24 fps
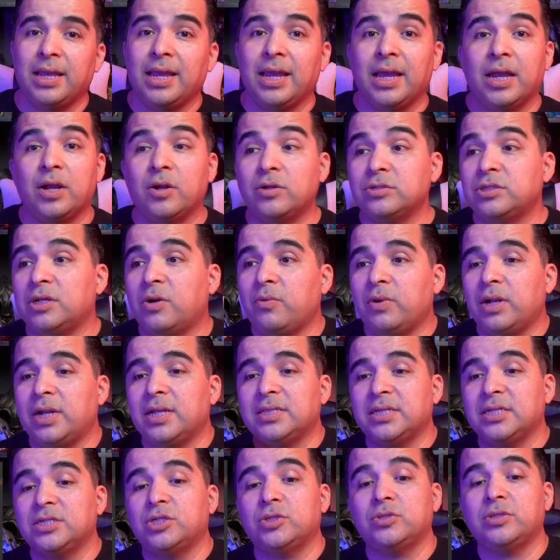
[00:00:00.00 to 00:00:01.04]
And also I want to
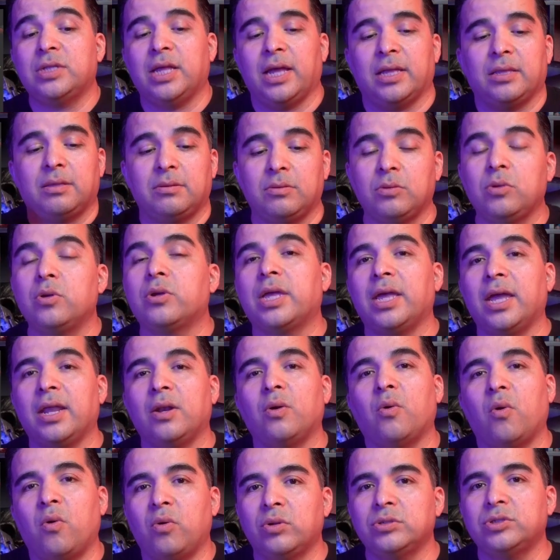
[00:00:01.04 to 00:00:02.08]
teach you that you can
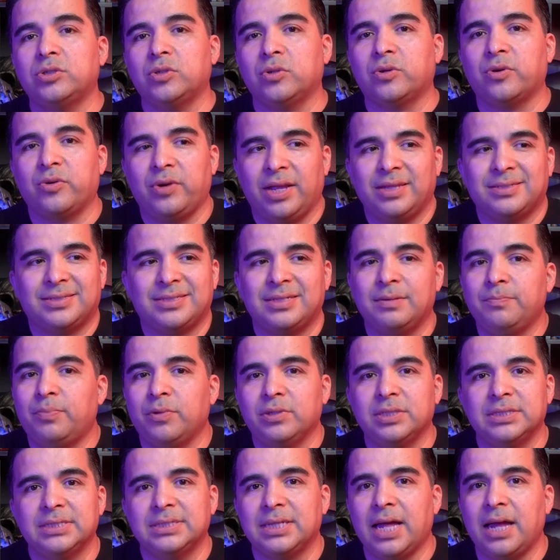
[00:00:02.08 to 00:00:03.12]
also create simple
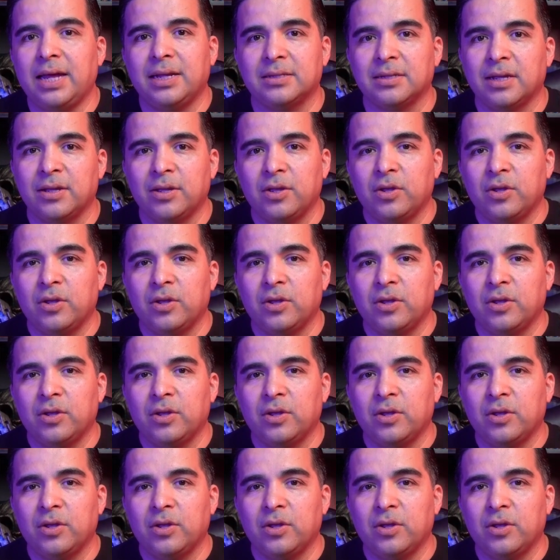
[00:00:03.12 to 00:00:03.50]
design.